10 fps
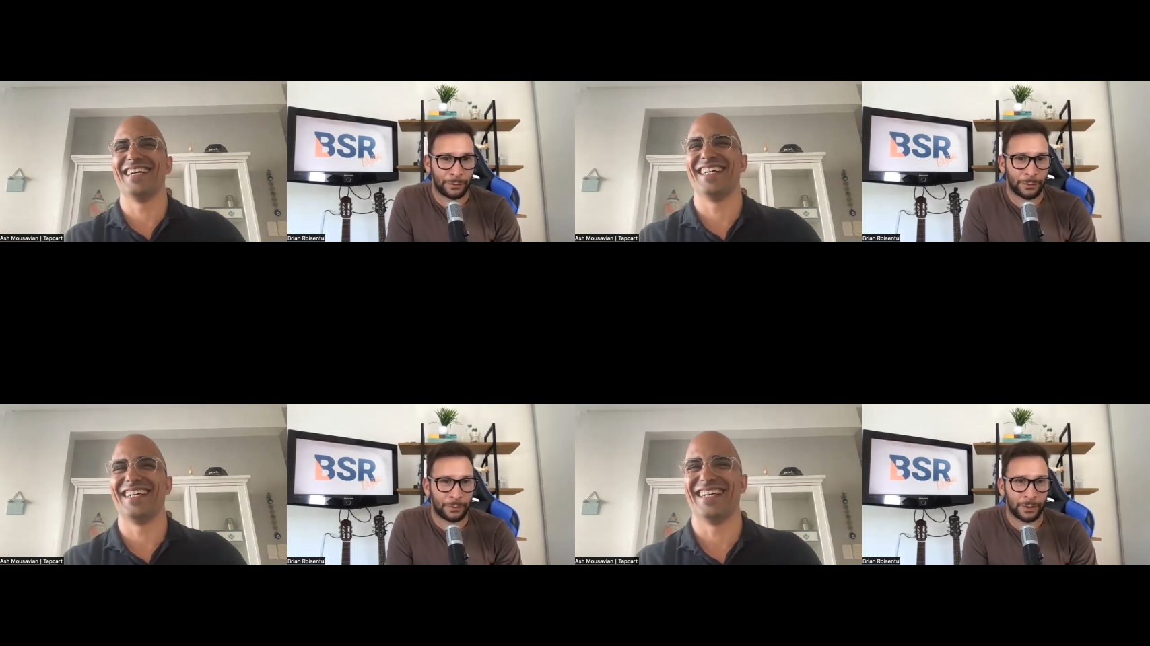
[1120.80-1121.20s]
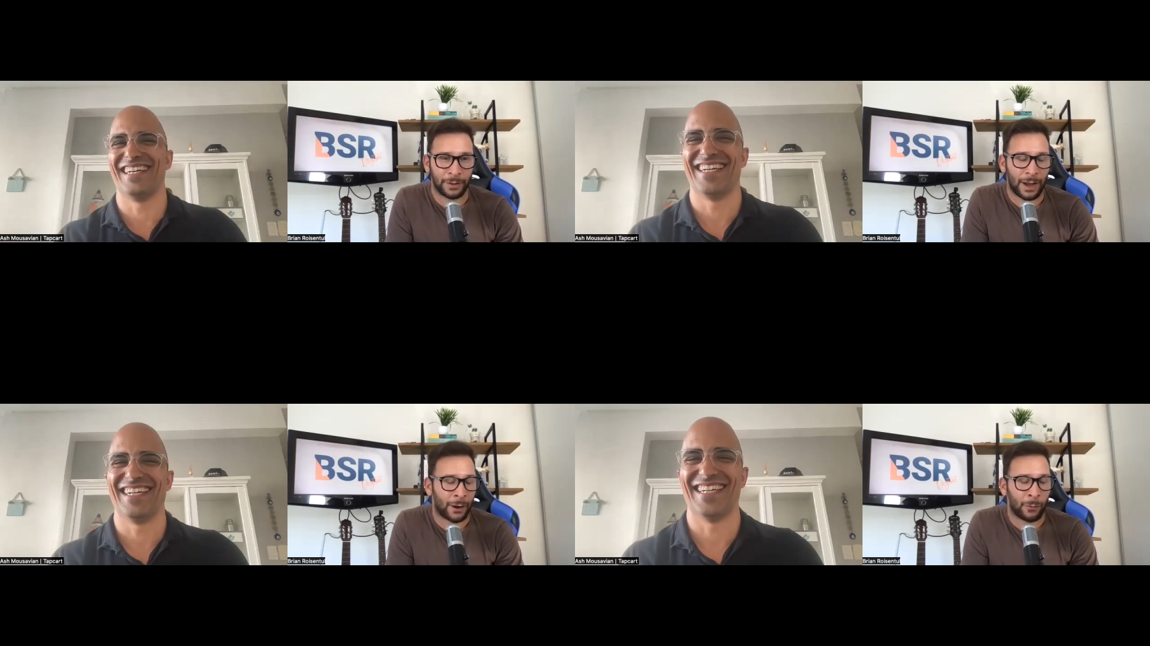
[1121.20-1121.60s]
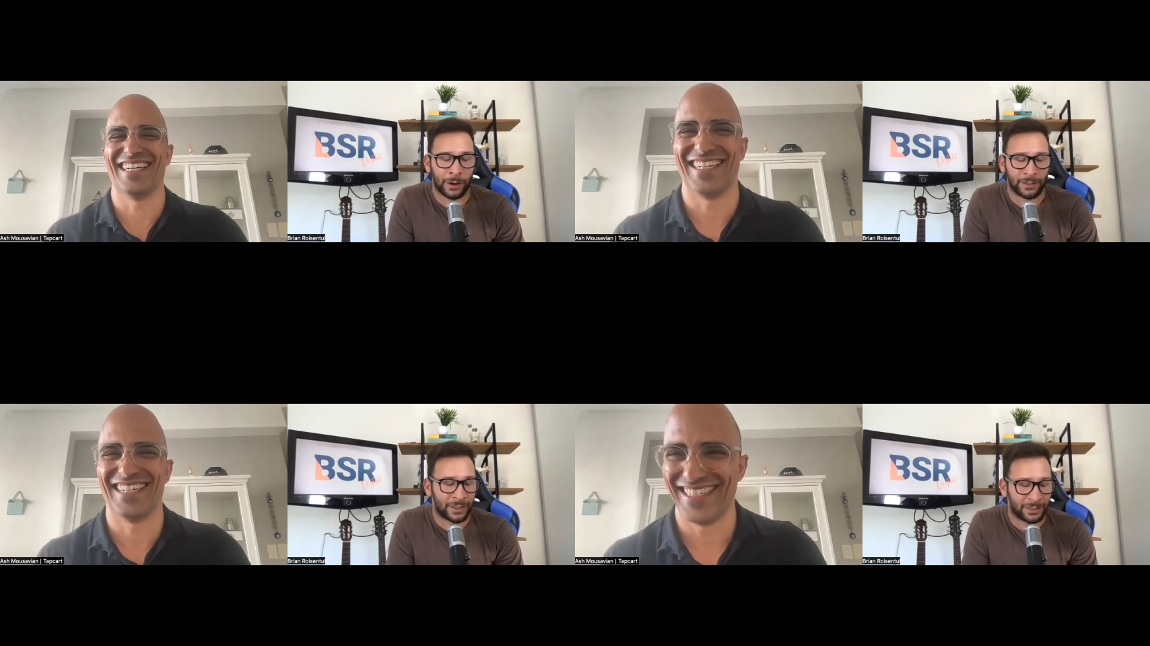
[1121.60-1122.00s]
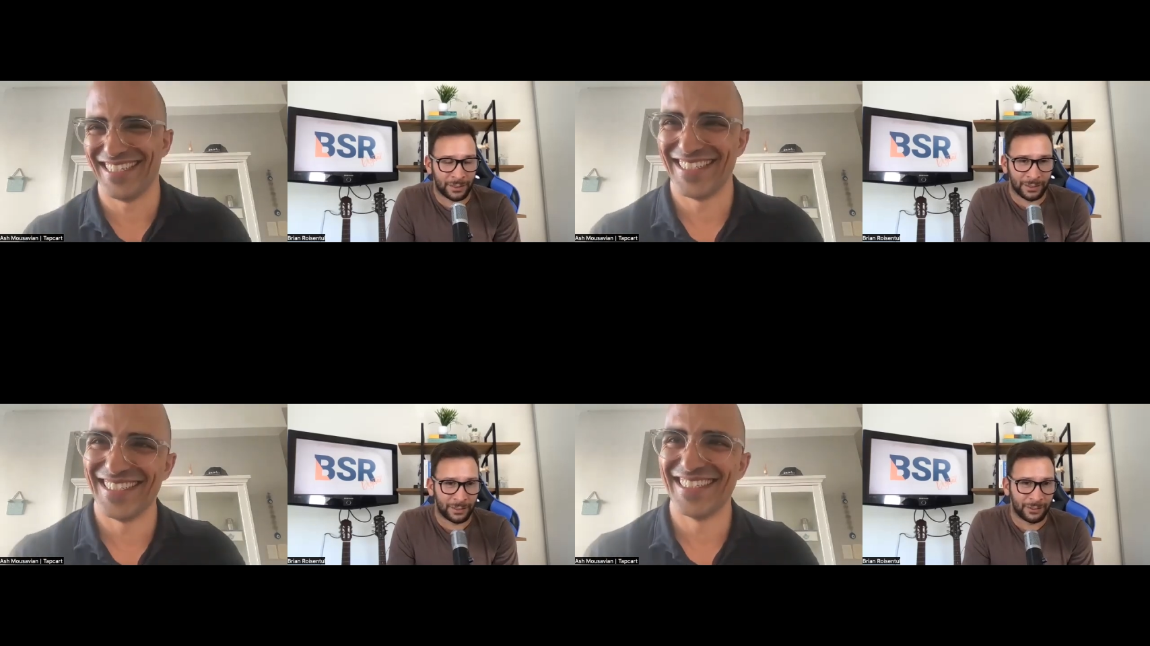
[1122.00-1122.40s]
Speaker 1: iOS 15. I don't want a
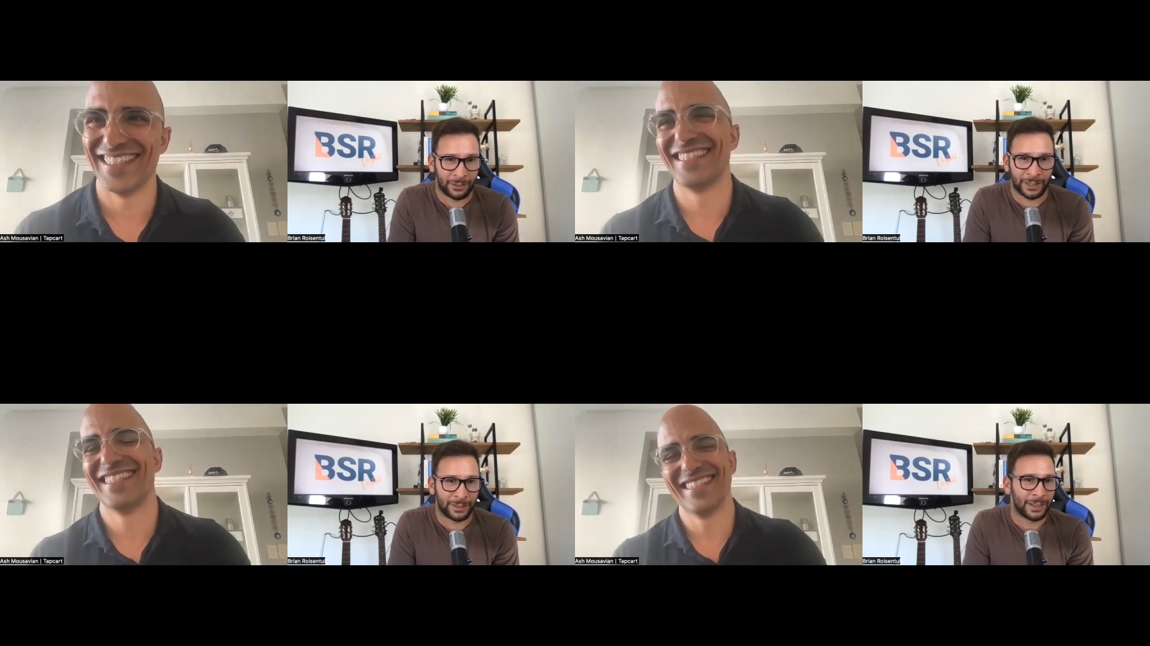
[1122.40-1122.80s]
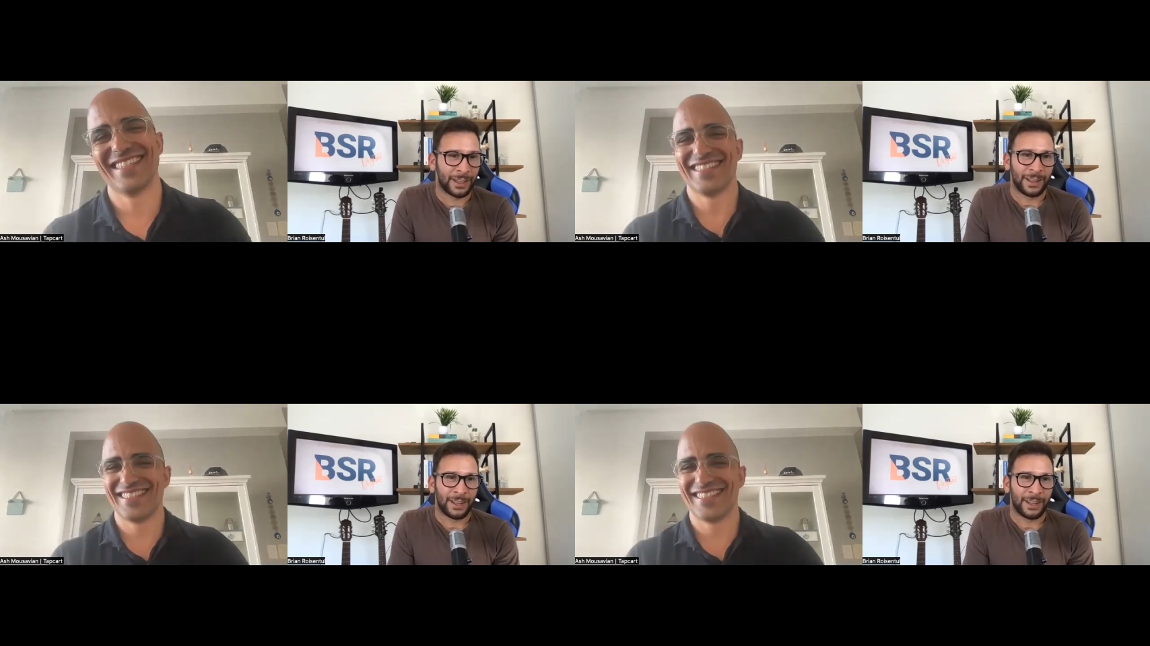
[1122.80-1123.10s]
16, right?